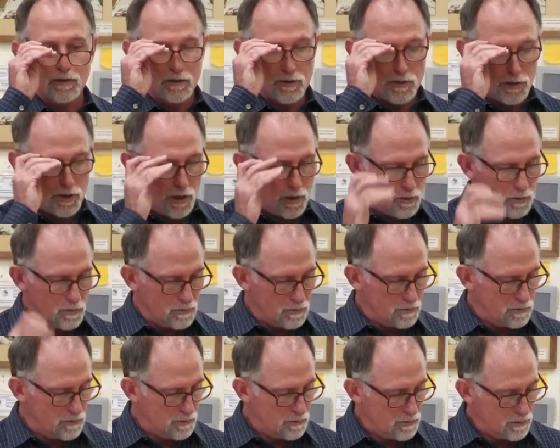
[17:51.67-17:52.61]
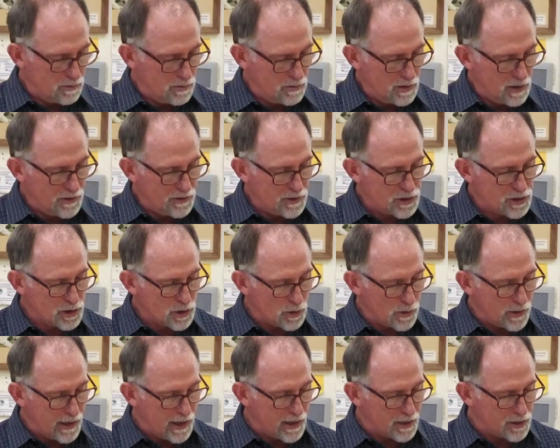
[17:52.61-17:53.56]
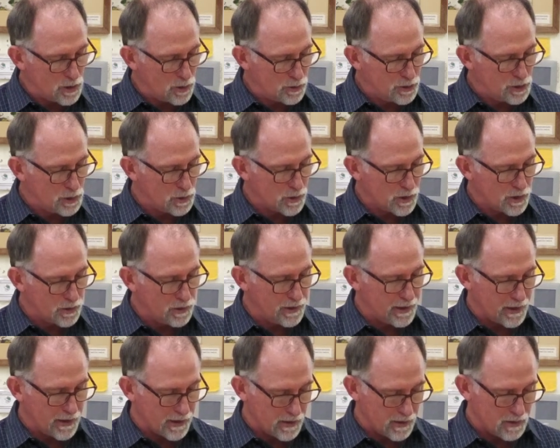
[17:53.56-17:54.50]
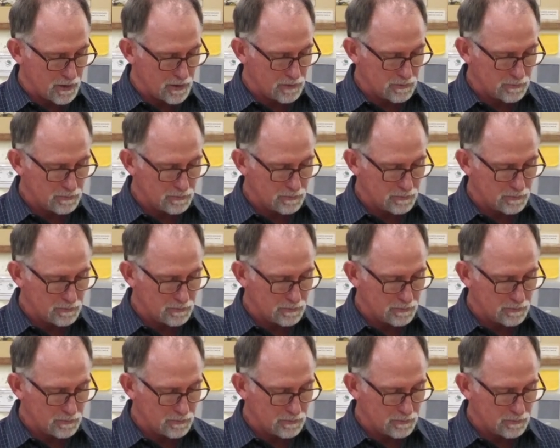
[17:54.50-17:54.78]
So, in the story I told you earlier,